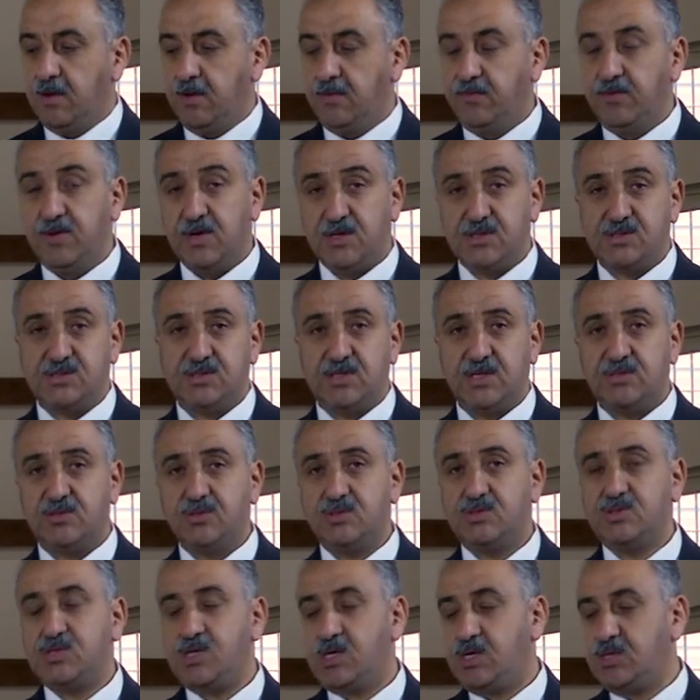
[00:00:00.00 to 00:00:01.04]
We are set to
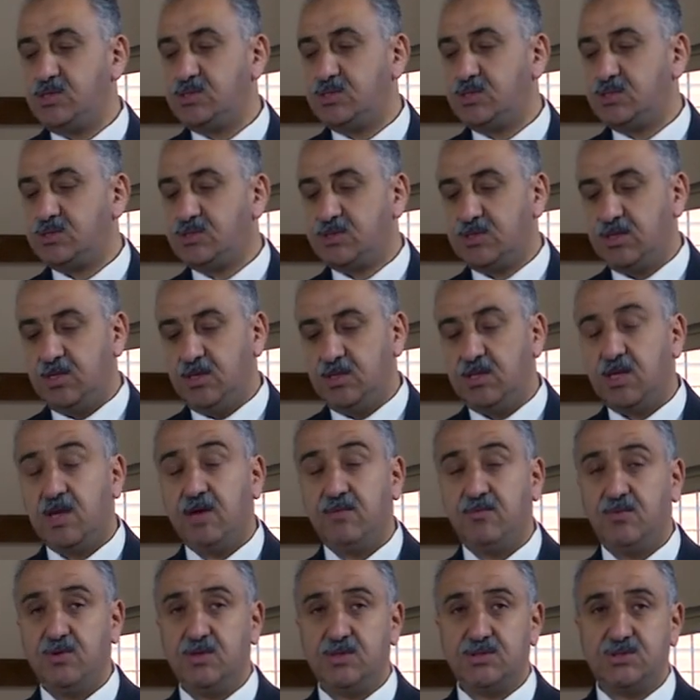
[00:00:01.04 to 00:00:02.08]
change the scene
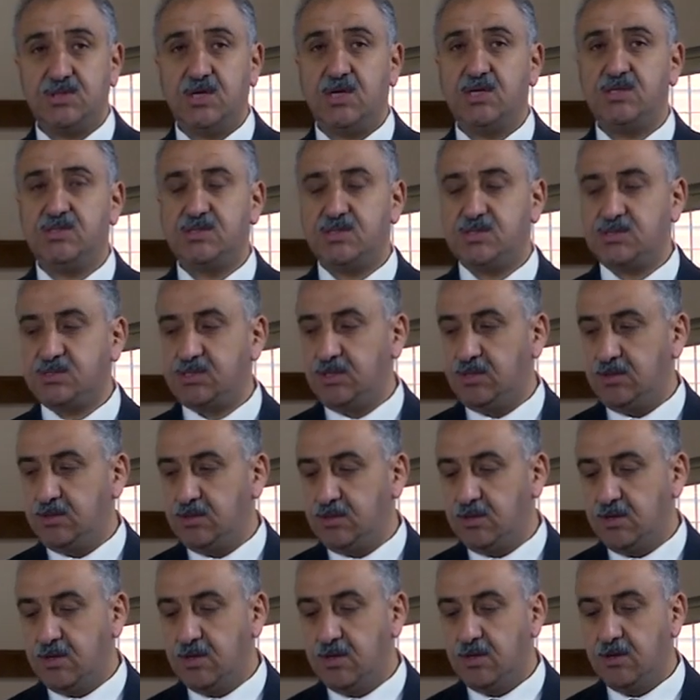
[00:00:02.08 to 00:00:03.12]
and will change the scene.
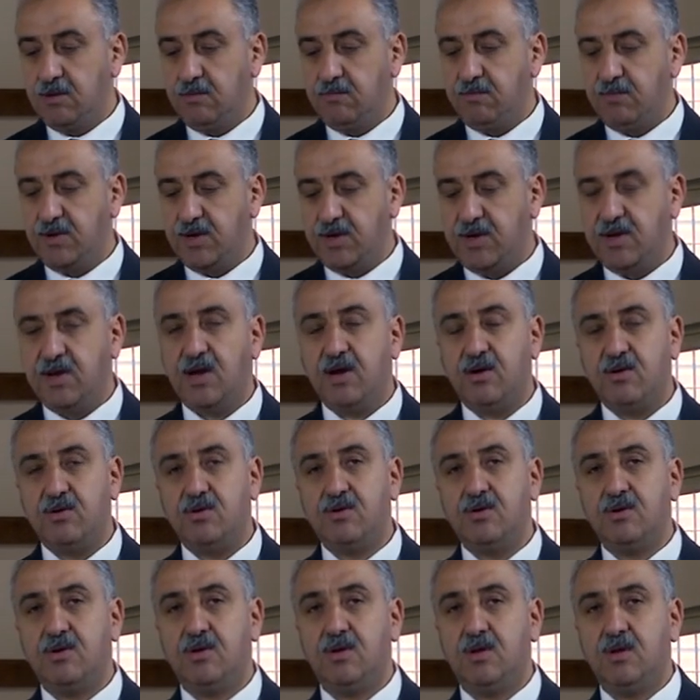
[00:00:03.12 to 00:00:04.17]
But
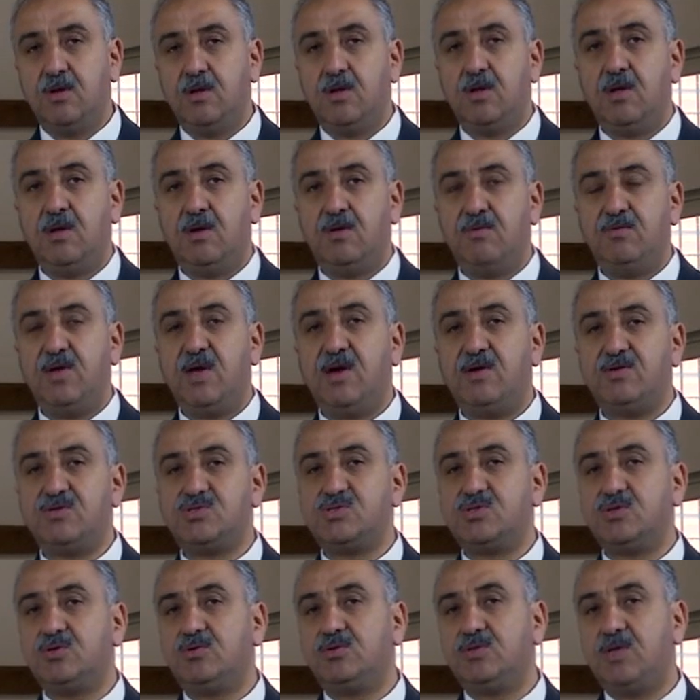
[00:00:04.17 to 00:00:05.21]
now we have
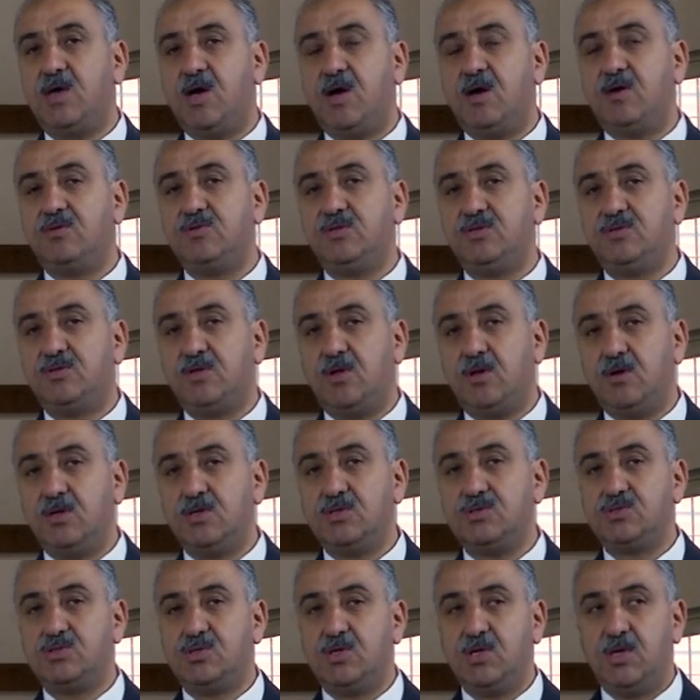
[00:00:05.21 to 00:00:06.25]
shown how the
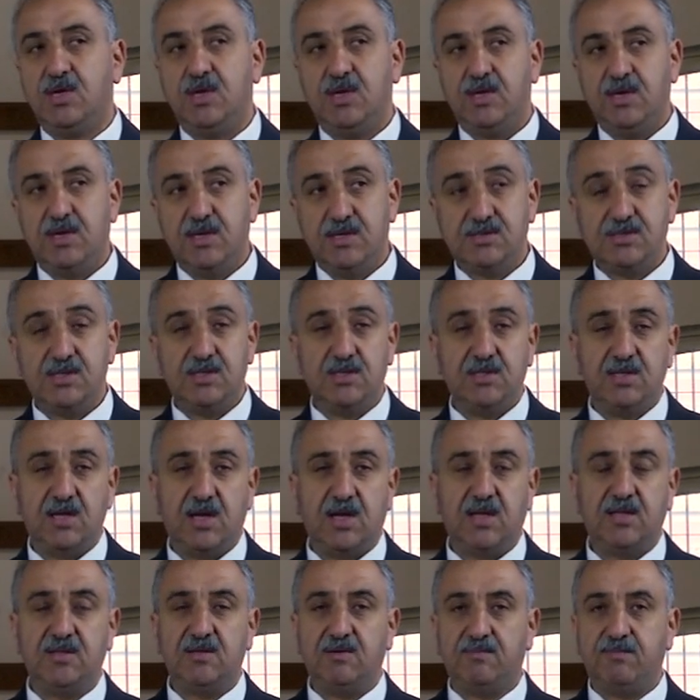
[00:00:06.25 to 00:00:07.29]
knowledge is in the
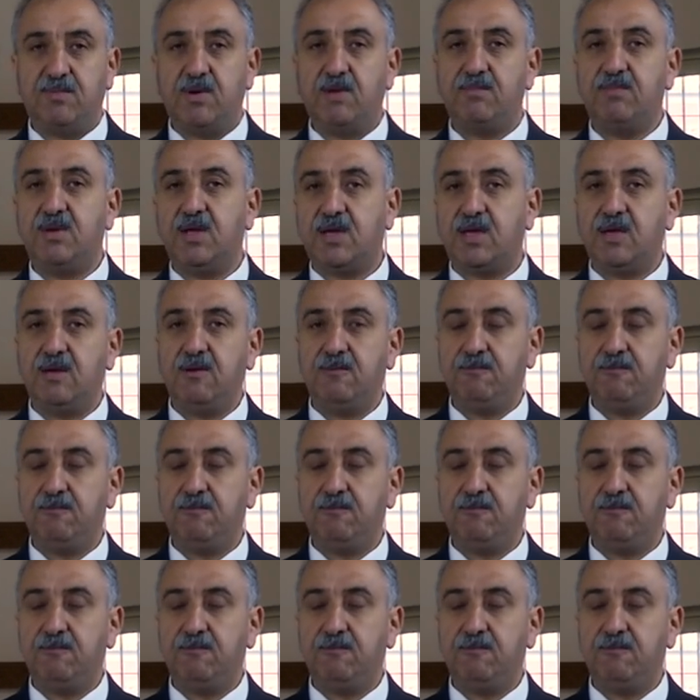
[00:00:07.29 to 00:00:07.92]
hand of public.